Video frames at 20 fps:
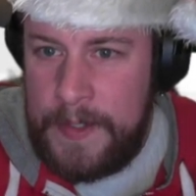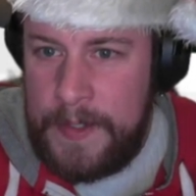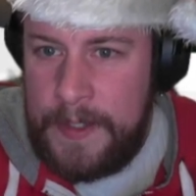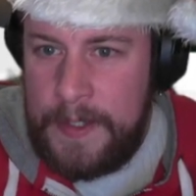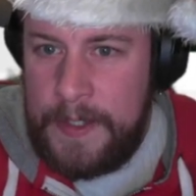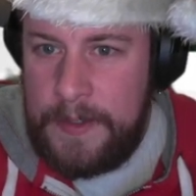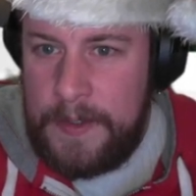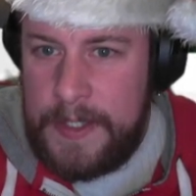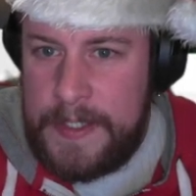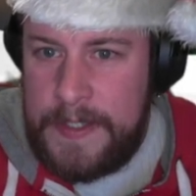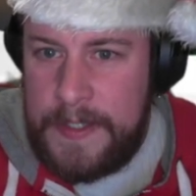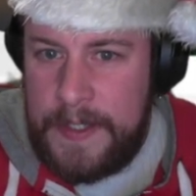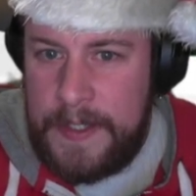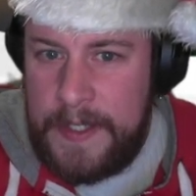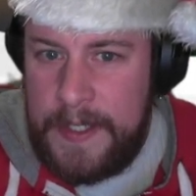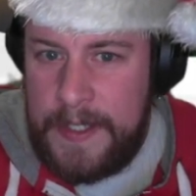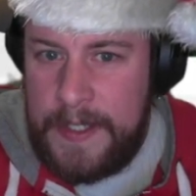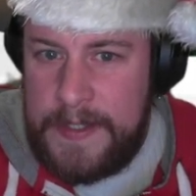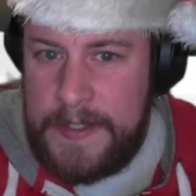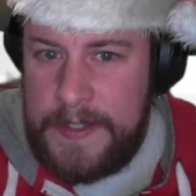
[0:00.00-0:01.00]
Right, so
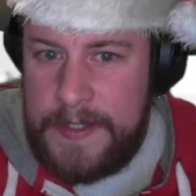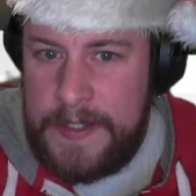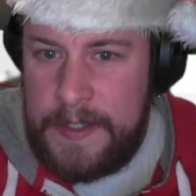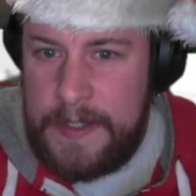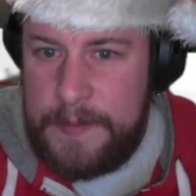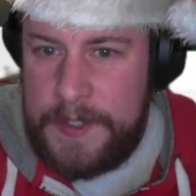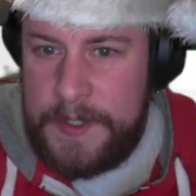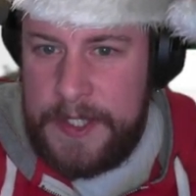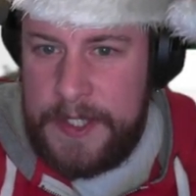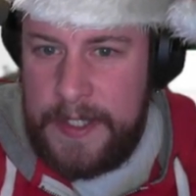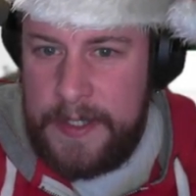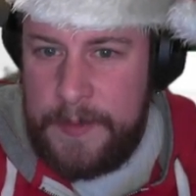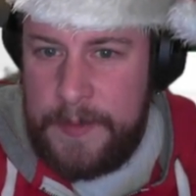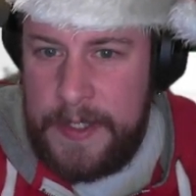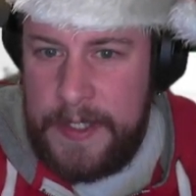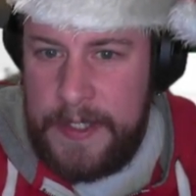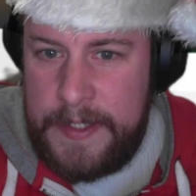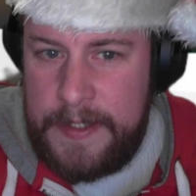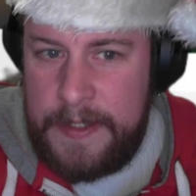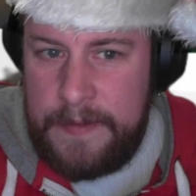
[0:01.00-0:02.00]
connecting to the machine, we
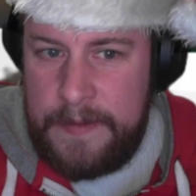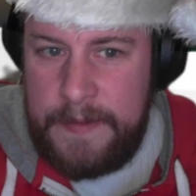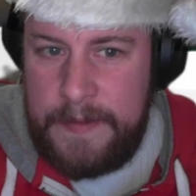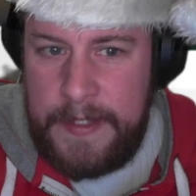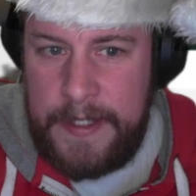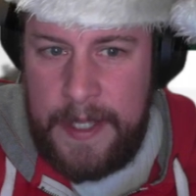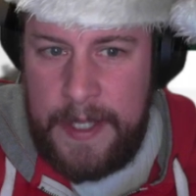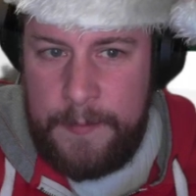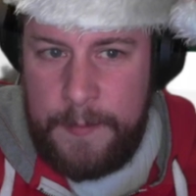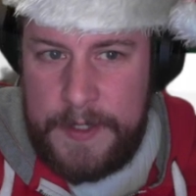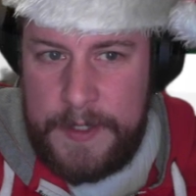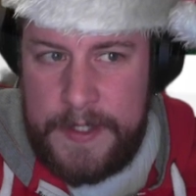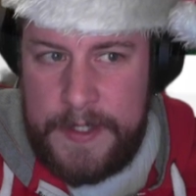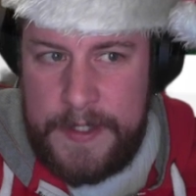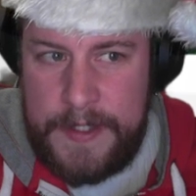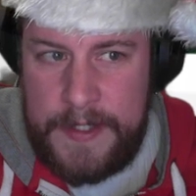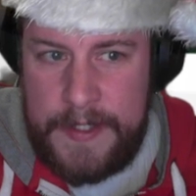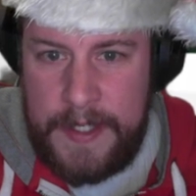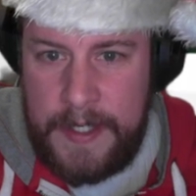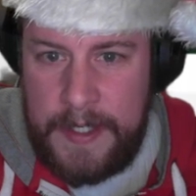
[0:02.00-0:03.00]
need the VM, which
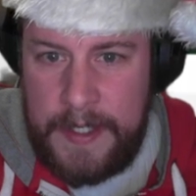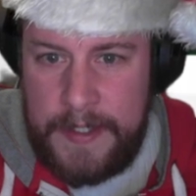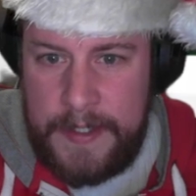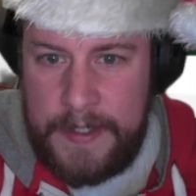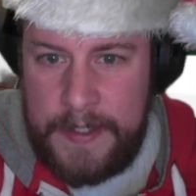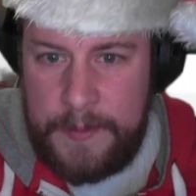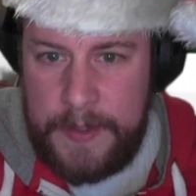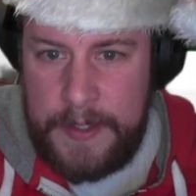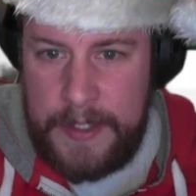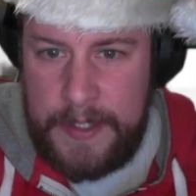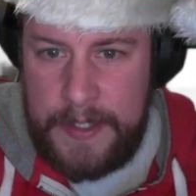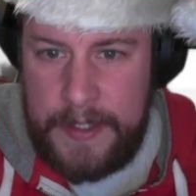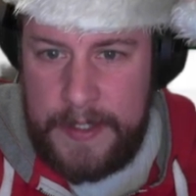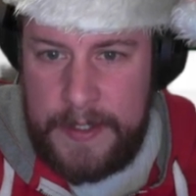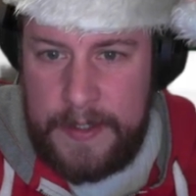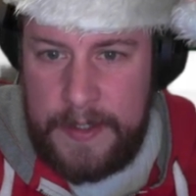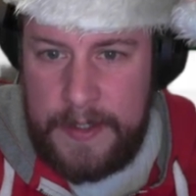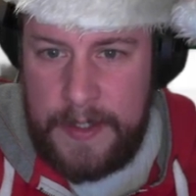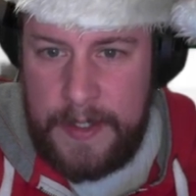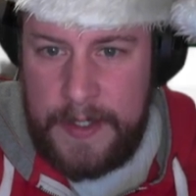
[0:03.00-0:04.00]
is started. We need
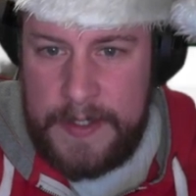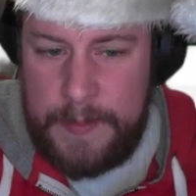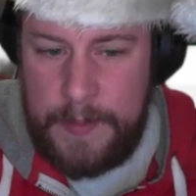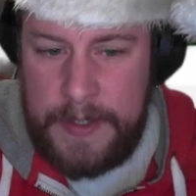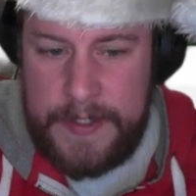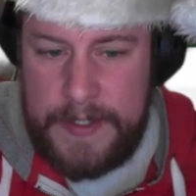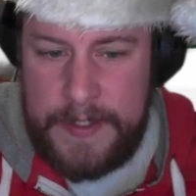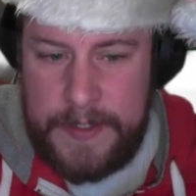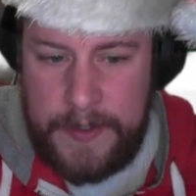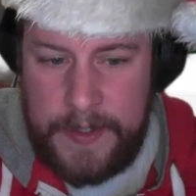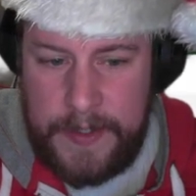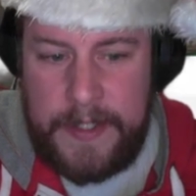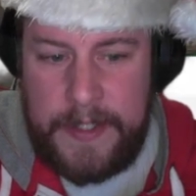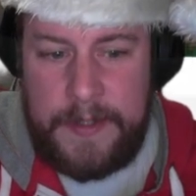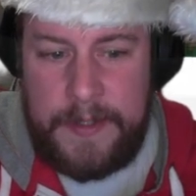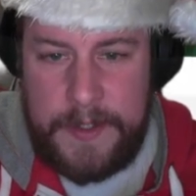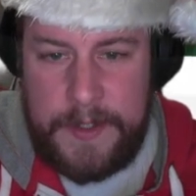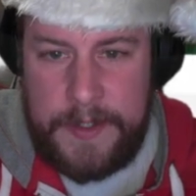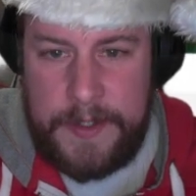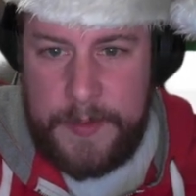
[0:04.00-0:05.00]
a split screen,
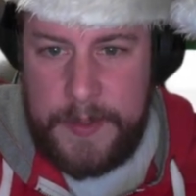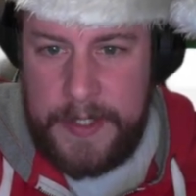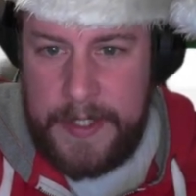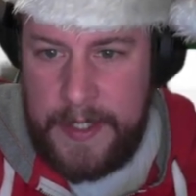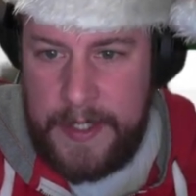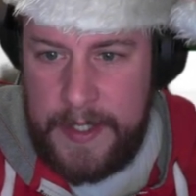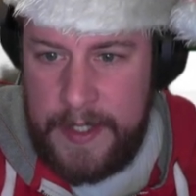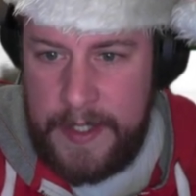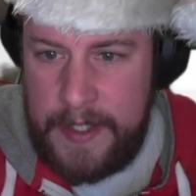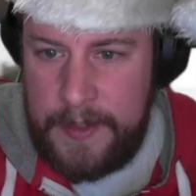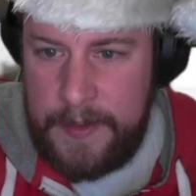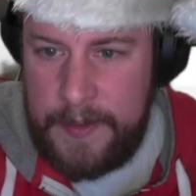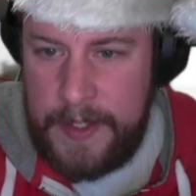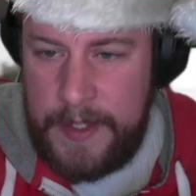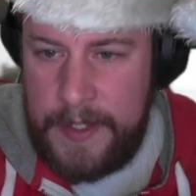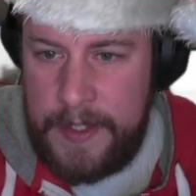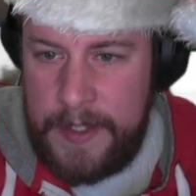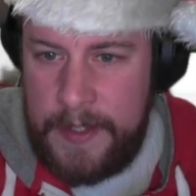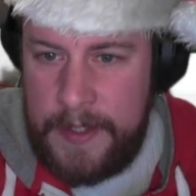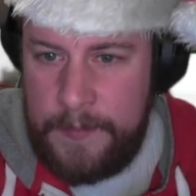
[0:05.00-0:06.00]
which we get
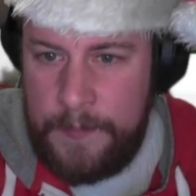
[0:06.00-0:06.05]
anyway.